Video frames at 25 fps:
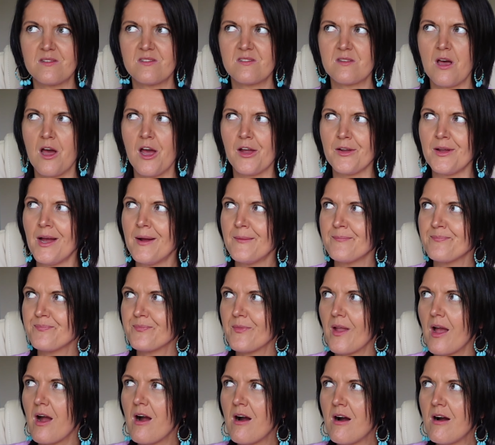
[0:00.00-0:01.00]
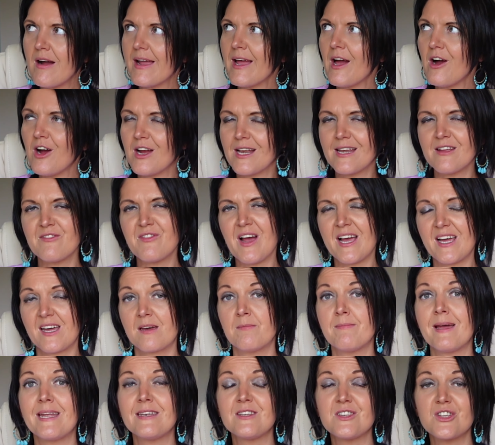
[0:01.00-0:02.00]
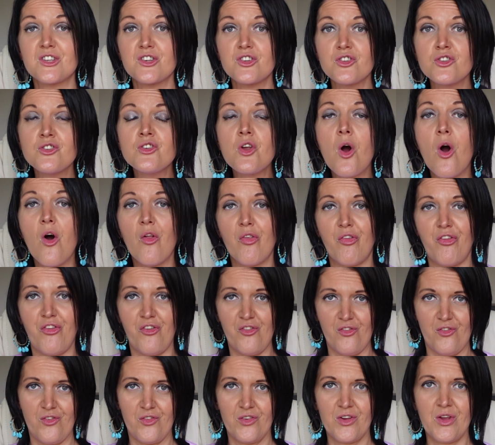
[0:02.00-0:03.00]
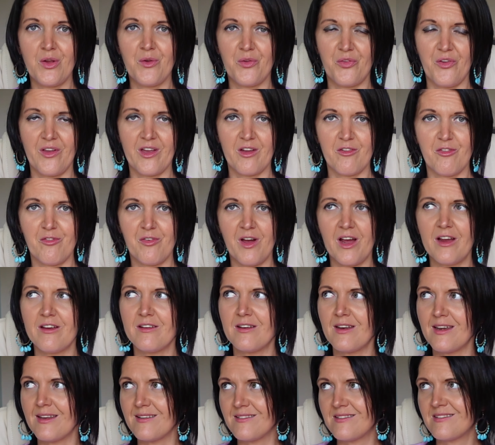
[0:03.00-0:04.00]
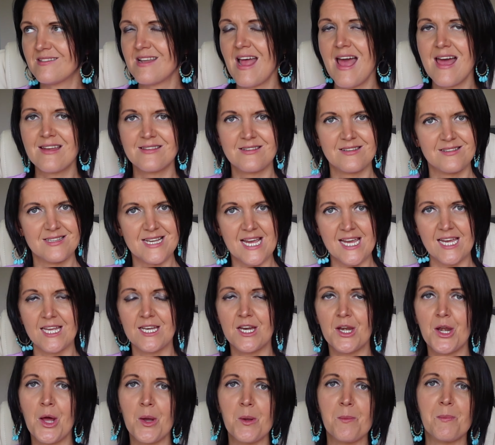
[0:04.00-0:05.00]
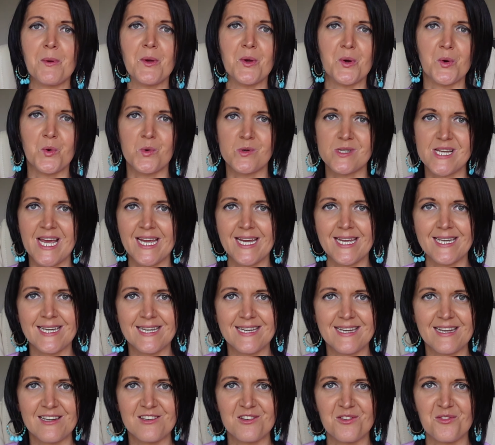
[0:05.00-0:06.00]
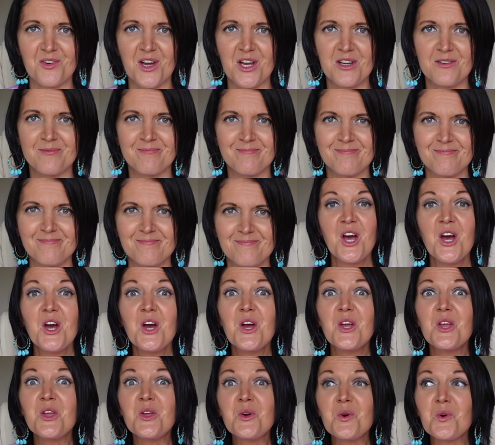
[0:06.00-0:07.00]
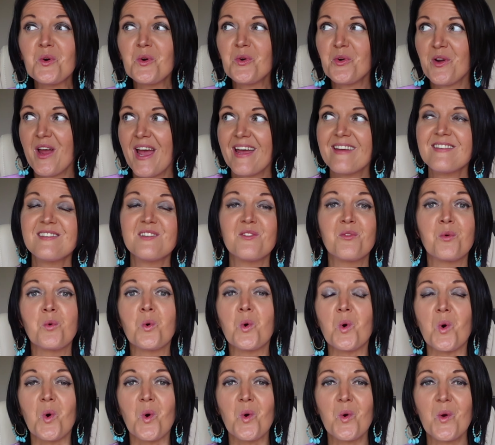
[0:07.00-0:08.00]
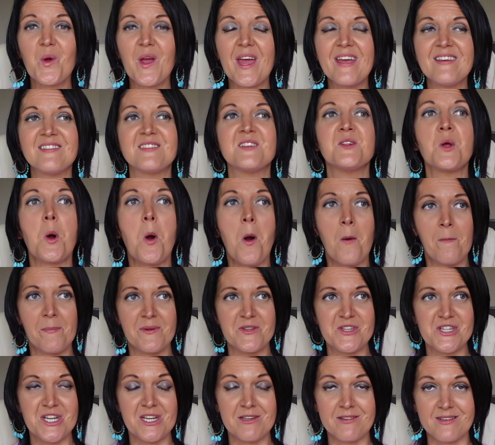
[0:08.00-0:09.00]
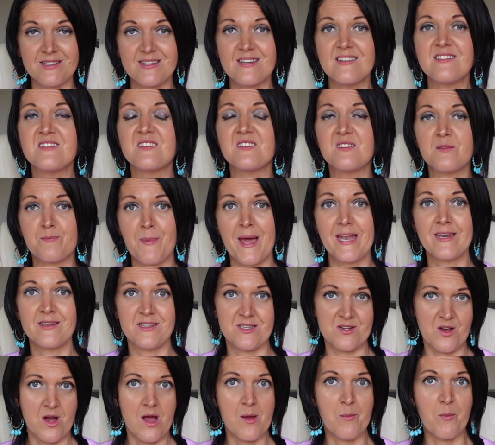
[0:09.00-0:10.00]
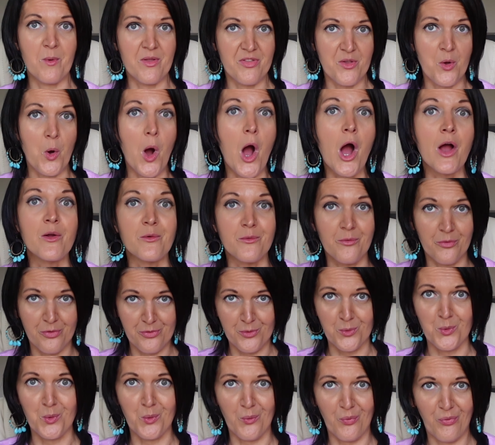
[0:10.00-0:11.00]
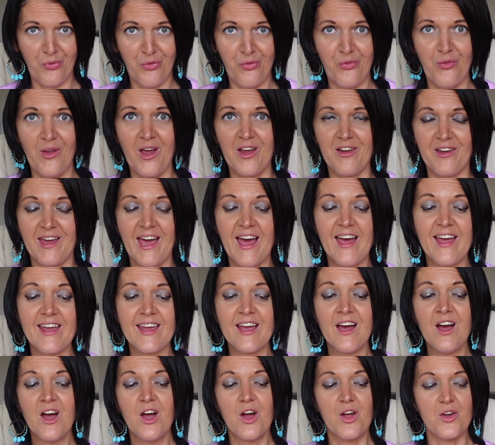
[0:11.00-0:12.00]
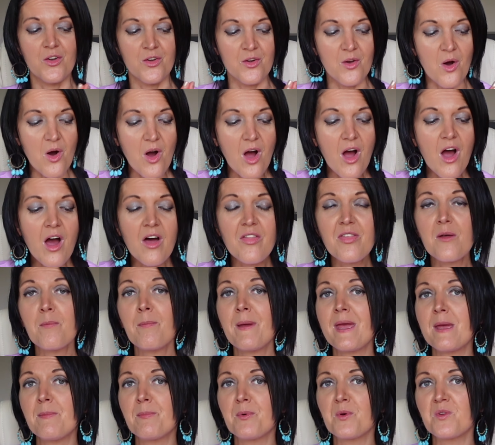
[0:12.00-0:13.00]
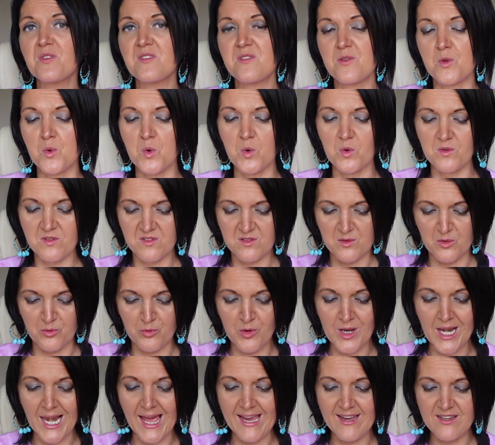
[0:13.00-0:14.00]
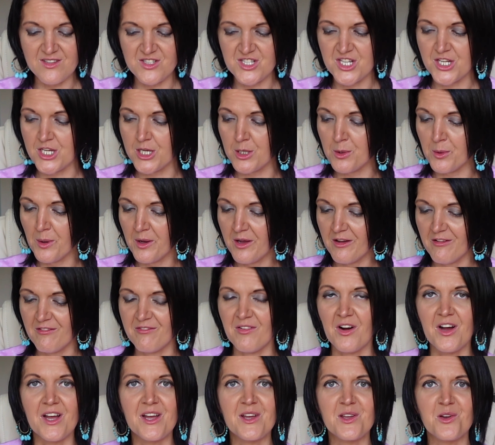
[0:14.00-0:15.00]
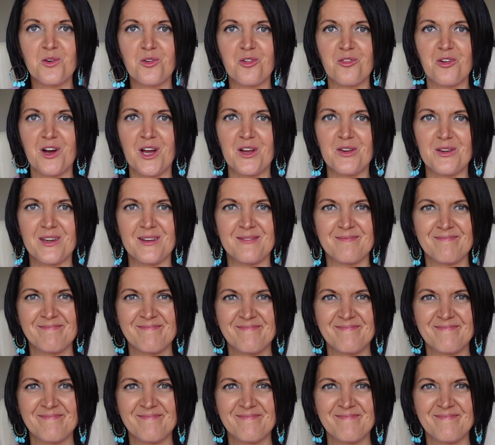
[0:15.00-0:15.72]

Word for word: So I highly recommend not using a phone and instead taking a notebook or taking a dictaphone. Your creative walk is an opportunity to spend time with your own thoughts, okay? Not other people's thoughts relayed to you via your phone.